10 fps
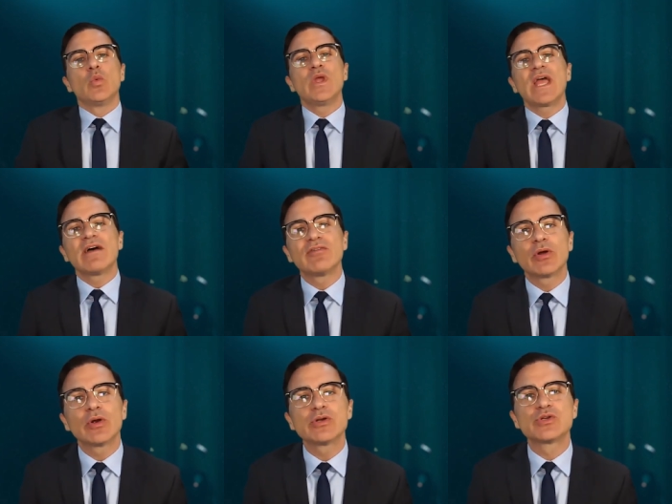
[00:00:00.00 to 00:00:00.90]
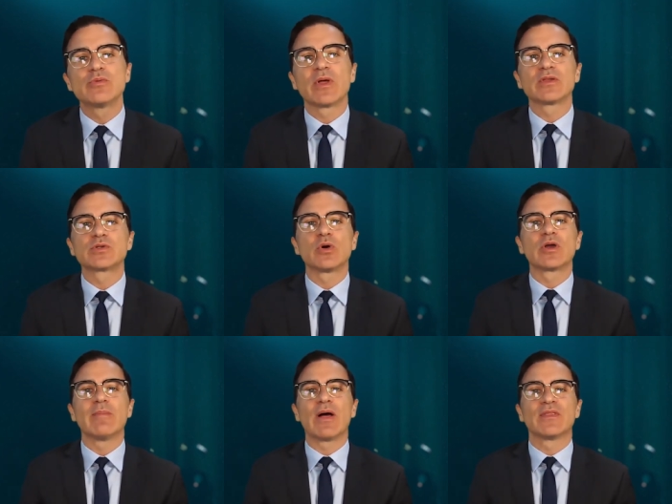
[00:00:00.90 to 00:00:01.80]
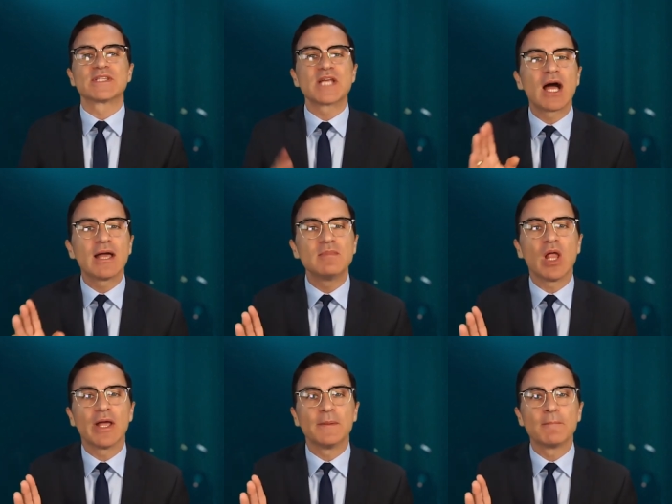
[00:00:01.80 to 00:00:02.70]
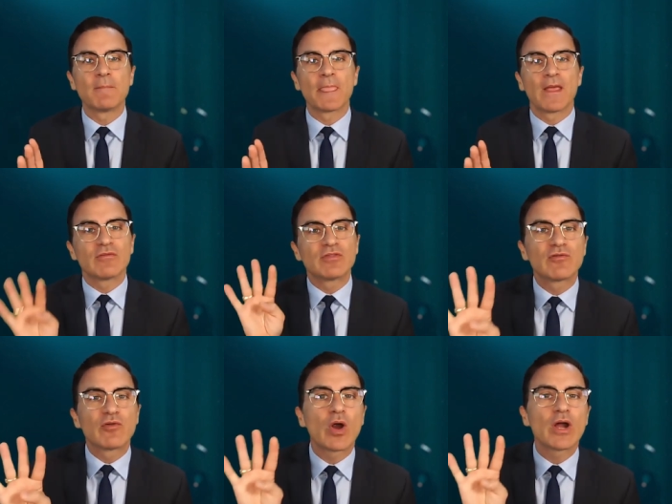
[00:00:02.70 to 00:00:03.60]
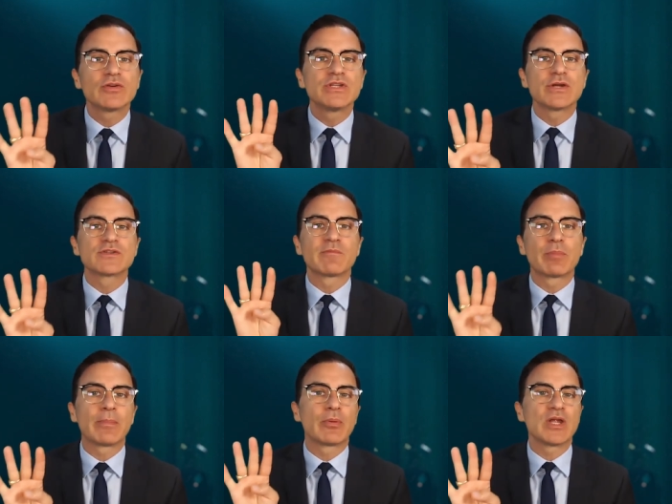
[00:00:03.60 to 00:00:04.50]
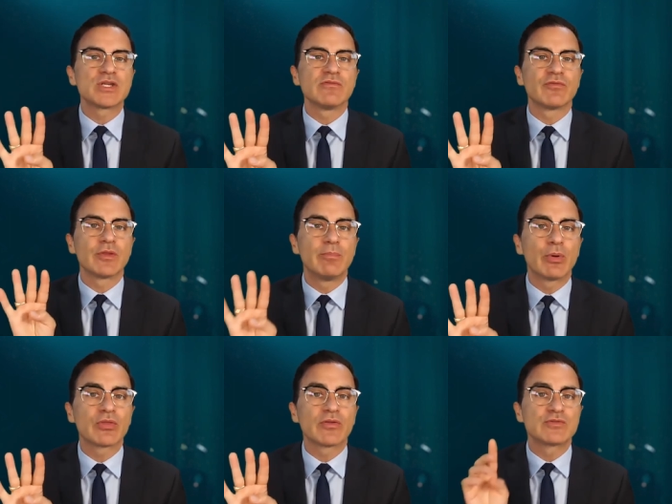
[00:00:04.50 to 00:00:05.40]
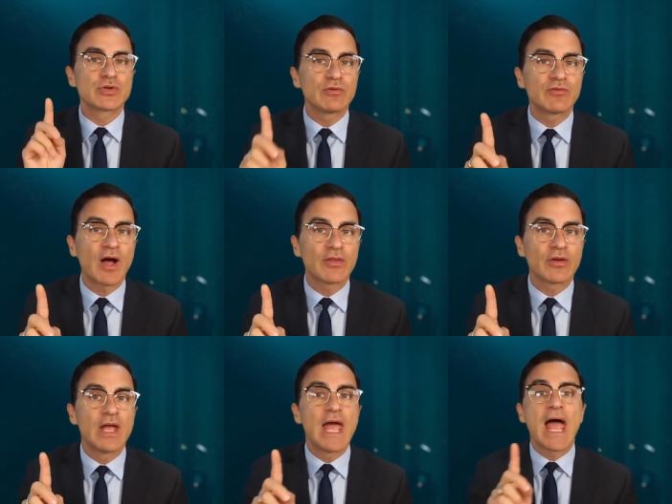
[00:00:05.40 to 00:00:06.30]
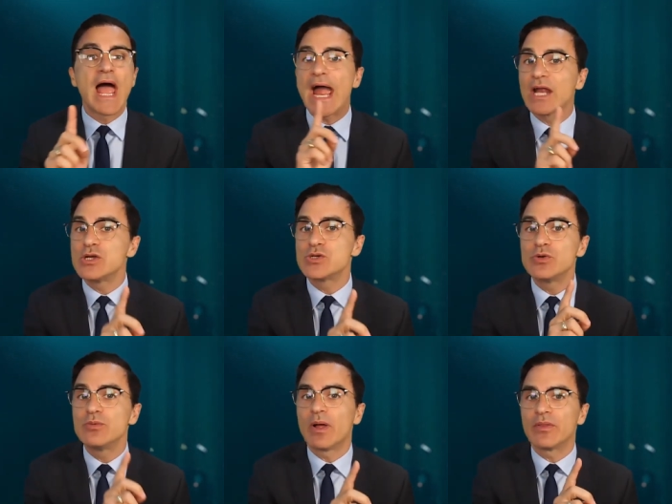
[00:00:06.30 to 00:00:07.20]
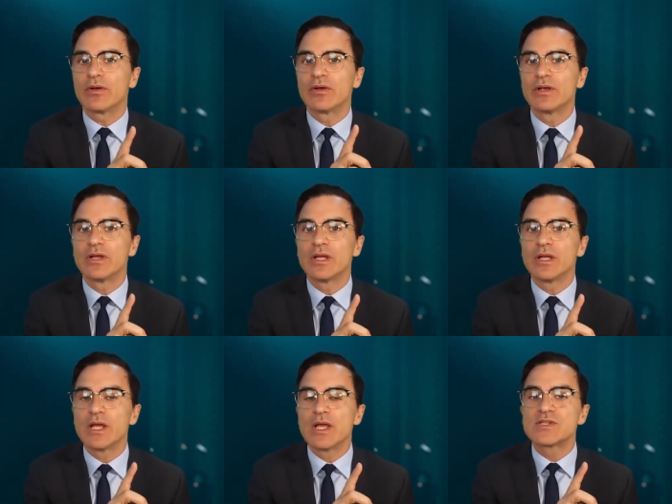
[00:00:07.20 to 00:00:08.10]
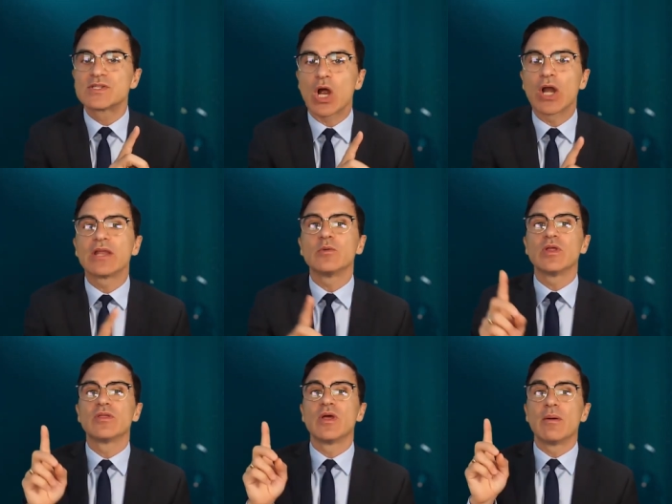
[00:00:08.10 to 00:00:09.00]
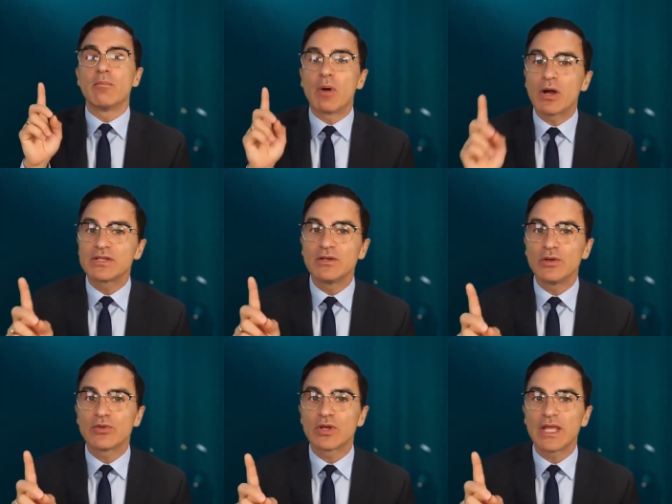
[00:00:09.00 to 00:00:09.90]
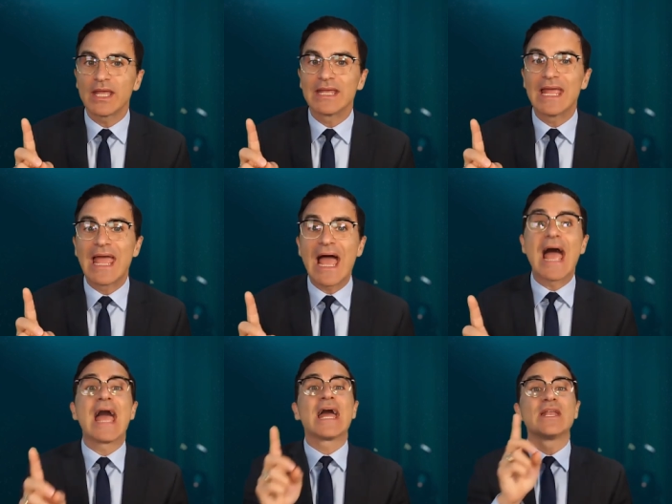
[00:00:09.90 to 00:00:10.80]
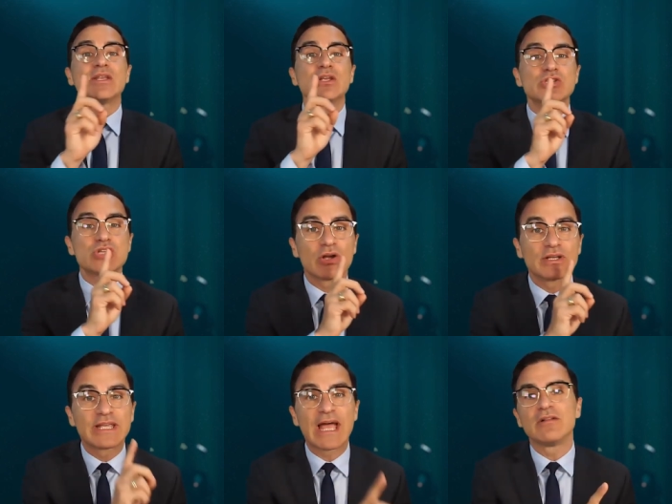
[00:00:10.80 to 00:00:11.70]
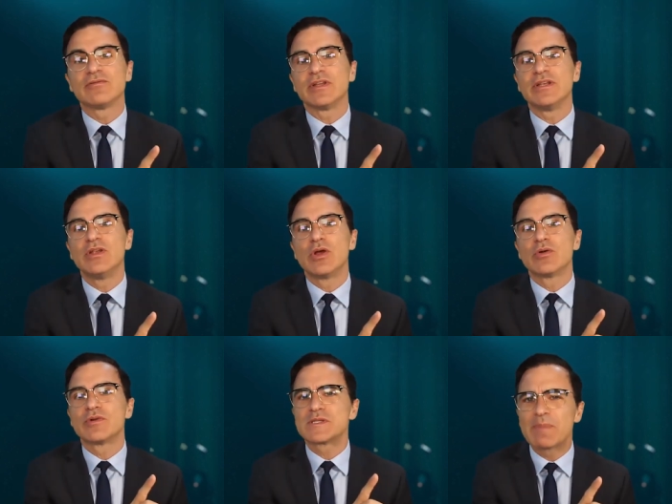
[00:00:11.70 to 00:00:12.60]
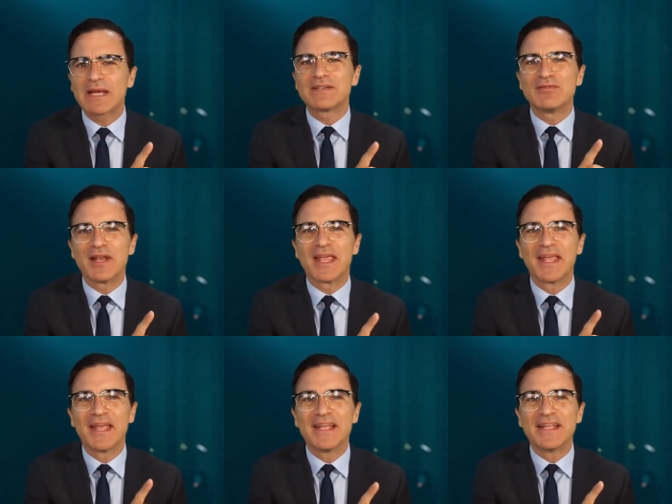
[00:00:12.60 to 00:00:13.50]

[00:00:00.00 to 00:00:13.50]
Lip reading: We have heard True Mother talk about the timeline of the 400 years of preparation for the birth of True Father and True Mother, starting with Martin Luther King and John Calvin, respectively.